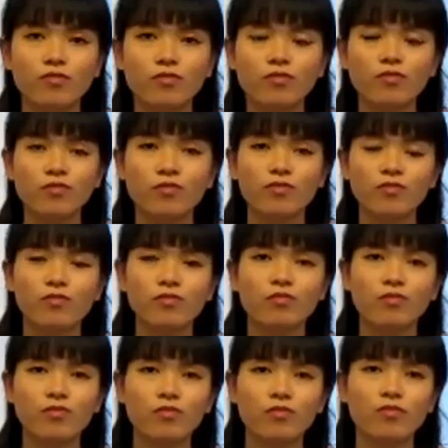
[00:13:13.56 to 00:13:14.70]

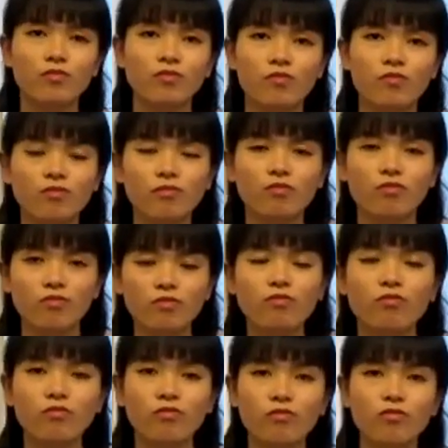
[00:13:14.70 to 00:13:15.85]

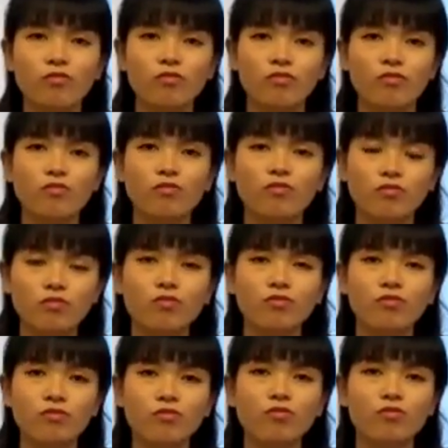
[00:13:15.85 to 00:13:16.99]

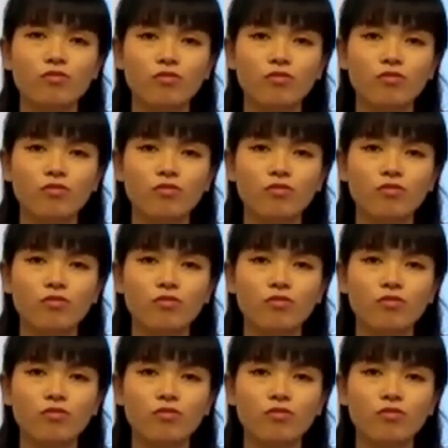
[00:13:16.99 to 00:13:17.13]
The person shown says nothing.